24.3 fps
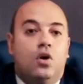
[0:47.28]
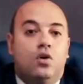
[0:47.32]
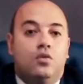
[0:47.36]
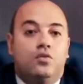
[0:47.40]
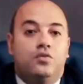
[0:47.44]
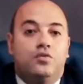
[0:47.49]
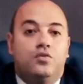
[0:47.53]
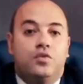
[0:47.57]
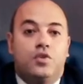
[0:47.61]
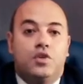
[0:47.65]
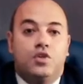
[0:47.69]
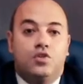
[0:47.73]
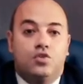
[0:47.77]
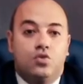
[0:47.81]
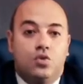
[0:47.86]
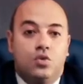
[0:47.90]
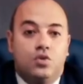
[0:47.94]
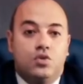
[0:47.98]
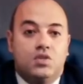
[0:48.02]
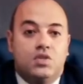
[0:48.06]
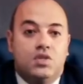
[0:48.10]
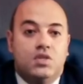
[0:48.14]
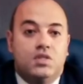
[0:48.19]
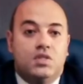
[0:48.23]
of
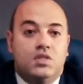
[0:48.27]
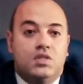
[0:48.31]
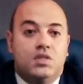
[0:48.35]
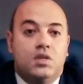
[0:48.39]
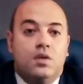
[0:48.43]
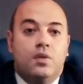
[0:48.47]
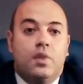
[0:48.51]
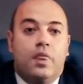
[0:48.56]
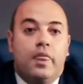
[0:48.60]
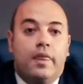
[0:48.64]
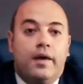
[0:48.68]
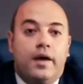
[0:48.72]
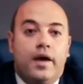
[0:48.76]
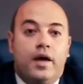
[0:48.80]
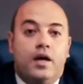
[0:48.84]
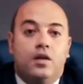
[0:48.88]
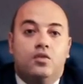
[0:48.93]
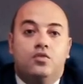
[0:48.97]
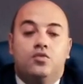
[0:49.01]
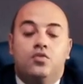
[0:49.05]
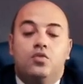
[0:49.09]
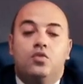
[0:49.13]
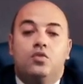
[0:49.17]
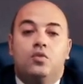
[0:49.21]
resources, and
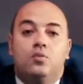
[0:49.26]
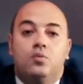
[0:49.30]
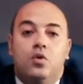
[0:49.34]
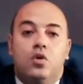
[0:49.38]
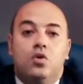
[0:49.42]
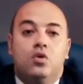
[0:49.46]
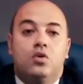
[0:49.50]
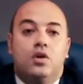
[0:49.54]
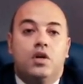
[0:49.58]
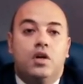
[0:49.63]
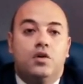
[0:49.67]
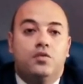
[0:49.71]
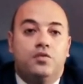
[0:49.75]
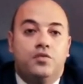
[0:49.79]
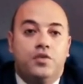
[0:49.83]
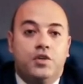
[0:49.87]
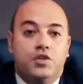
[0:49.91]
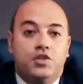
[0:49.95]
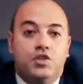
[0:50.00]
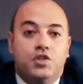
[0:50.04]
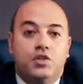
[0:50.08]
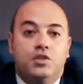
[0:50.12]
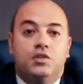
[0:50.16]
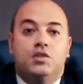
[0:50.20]
for more
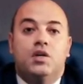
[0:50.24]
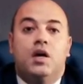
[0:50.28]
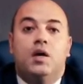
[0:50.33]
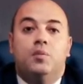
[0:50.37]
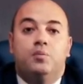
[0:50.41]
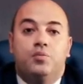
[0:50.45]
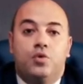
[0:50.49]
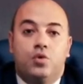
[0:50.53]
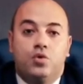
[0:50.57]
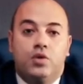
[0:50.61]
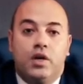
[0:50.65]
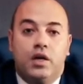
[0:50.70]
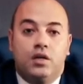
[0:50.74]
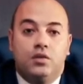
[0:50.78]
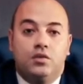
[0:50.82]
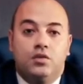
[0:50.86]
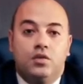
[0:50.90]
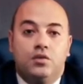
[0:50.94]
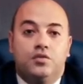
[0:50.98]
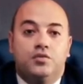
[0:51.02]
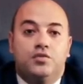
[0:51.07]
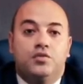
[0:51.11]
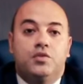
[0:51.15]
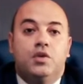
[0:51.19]
efficient and
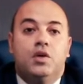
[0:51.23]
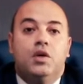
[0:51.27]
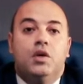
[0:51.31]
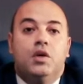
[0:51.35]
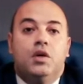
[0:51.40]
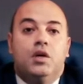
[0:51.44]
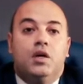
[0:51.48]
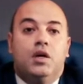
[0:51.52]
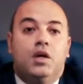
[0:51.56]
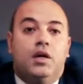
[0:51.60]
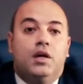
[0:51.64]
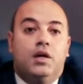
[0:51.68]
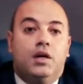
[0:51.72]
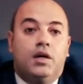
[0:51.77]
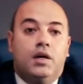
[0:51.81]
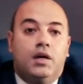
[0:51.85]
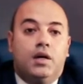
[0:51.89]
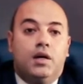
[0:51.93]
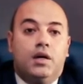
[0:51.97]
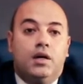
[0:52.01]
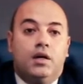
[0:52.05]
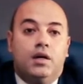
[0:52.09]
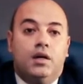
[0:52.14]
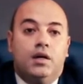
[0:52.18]
productive
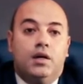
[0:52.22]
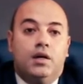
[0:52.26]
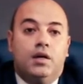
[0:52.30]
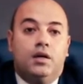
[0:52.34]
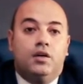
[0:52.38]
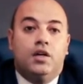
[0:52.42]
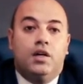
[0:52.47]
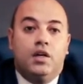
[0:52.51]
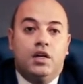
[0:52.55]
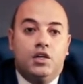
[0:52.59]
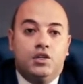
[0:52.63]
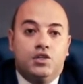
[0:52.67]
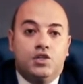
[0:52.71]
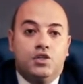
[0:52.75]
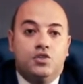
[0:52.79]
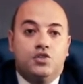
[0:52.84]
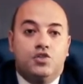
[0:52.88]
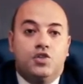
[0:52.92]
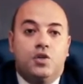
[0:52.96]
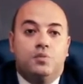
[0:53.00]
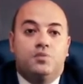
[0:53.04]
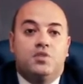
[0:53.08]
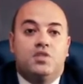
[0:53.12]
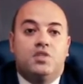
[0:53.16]

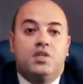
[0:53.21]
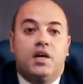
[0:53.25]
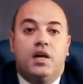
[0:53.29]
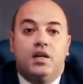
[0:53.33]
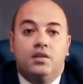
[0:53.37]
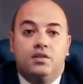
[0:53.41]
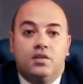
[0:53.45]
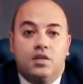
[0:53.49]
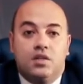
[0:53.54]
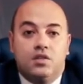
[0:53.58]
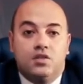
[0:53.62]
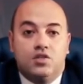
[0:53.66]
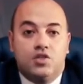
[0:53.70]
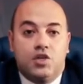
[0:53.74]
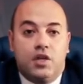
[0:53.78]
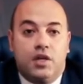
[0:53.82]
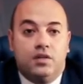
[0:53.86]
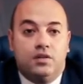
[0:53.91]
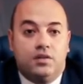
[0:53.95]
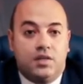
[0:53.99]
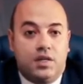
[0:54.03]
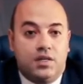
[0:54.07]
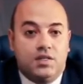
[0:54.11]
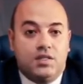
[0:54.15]
relationships
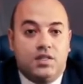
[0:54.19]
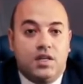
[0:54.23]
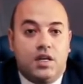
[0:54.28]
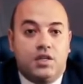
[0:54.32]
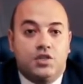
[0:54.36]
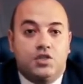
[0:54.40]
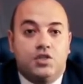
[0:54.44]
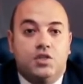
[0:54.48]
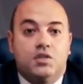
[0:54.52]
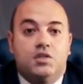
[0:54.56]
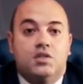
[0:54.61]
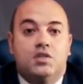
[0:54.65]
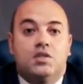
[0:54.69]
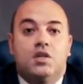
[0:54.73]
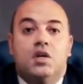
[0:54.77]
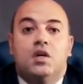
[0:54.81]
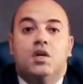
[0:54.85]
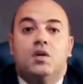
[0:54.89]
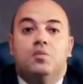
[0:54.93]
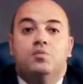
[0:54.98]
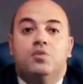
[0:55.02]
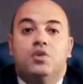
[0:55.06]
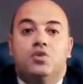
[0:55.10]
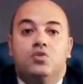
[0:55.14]
and transactions
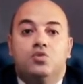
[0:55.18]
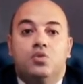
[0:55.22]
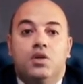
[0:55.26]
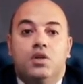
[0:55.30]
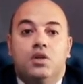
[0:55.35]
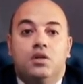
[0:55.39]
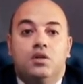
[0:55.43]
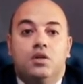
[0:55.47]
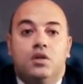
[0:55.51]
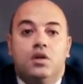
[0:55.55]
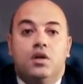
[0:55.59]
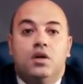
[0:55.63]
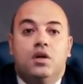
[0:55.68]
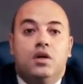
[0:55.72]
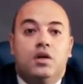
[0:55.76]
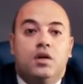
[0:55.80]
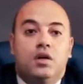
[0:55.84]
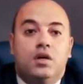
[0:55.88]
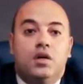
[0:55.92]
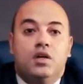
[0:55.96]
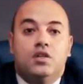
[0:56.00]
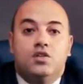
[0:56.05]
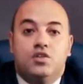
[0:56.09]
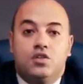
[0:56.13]
between
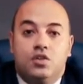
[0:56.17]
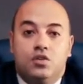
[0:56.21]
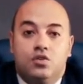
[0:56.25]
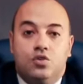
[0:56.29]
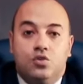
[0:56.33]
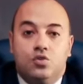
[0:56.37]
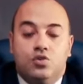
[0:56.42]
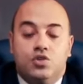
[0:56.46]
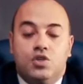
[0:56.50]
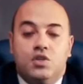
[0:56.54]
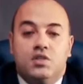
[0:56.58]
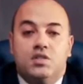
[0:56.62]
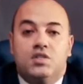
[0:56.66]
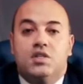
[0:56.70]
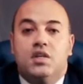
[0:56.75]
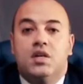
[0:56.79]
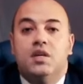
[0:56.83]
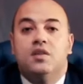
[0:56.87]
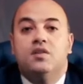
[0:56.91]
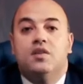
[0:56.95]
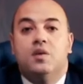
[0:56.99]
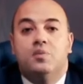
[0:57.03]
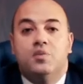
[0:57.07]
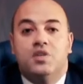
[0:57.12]
institutions
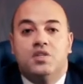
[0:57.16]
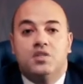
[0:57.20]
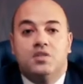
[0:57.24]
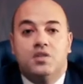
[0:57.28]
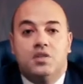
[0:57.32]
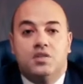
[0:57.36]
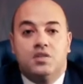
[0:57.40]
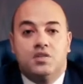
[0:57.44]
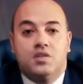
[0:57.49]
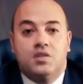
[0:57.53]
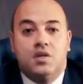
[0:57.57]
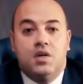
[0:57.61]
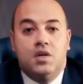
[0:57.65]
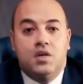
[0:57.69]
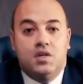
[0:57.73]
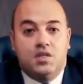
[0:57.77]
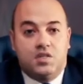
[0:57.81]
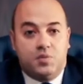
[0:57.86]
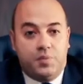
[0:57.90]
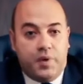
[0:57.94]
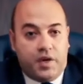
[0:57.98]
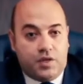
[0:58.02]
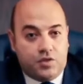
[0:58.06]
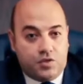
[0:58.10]
in the business
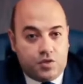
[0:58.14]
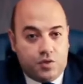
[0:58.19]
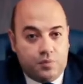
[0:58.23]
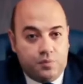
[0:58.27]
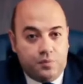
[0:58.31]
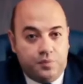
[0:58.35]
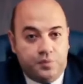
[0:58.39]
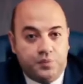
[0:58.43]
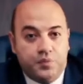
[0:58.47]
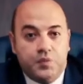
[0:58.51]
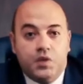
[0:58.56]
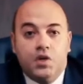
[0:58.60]
spectrum.